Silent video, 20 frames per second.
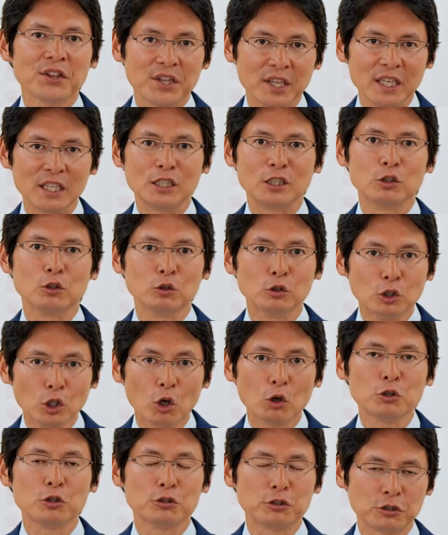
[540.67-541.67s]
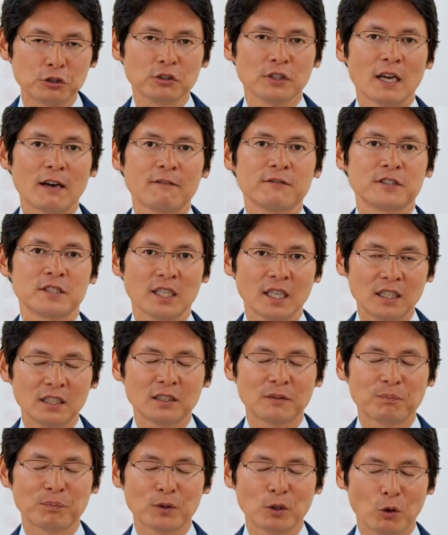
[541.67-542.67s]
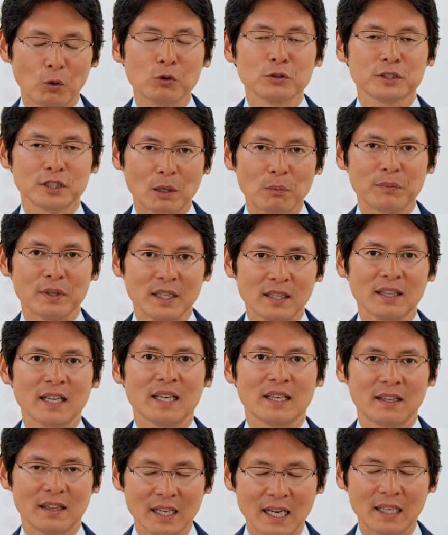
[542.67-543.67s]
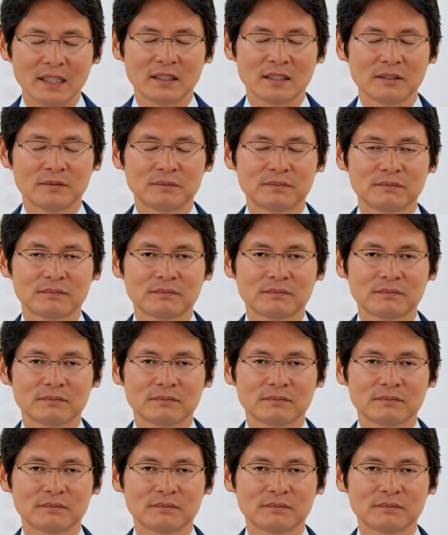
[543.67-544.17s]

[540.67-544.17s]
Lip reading: thing you know you shouldn't have said, or something like that.